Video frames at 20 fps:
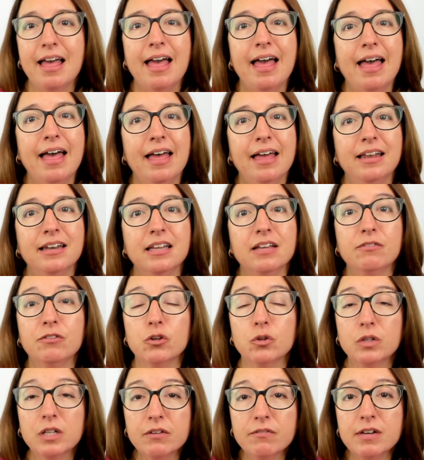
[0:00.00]
And if
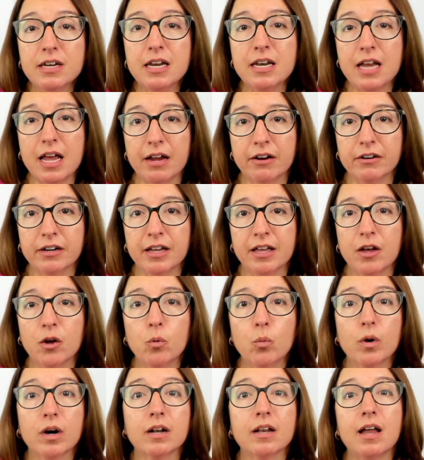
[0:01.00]
you live in an area
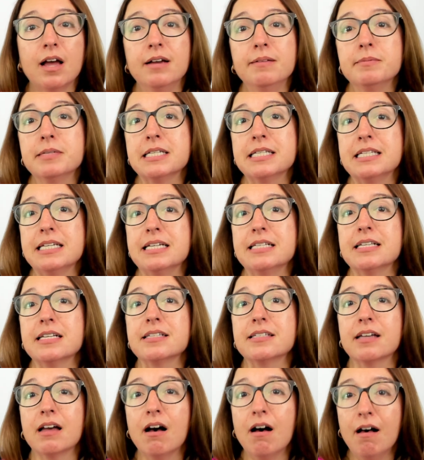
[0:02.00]
where Lyme disease is
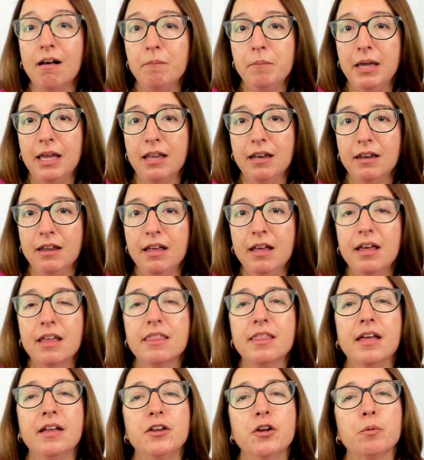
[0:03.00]
common,
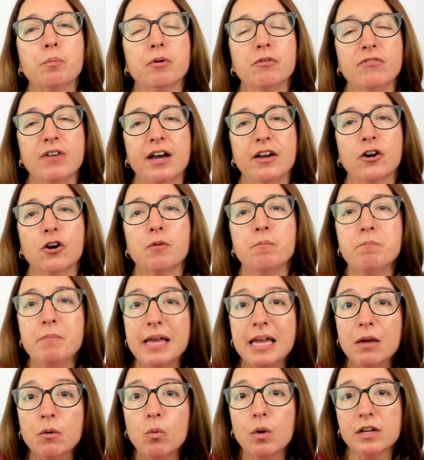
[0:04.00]
then your provider
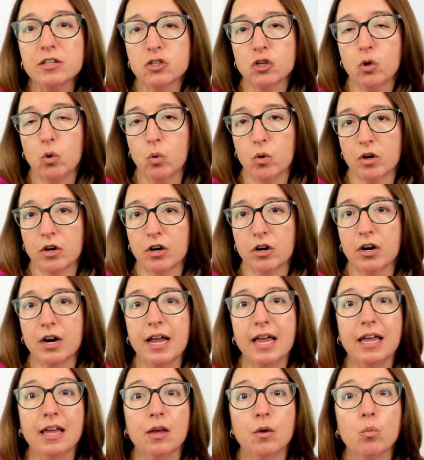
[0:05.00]
may want to order
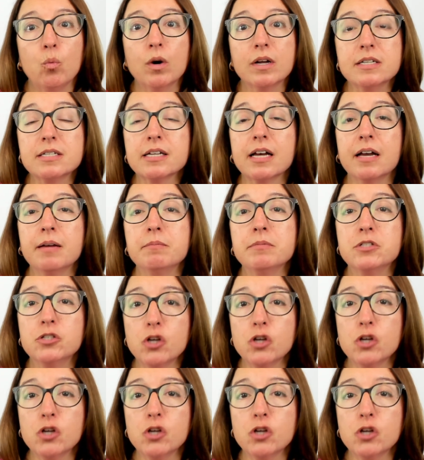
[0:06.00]
a one time
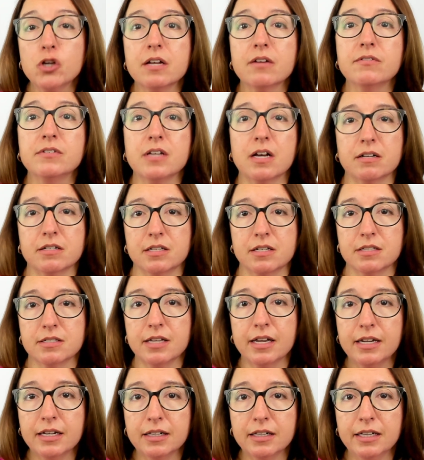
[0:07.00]
dose of
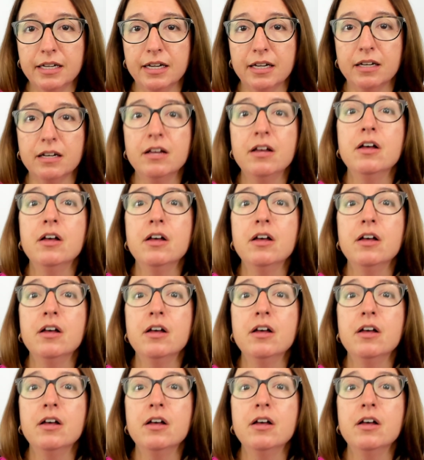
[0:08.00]
doxycycline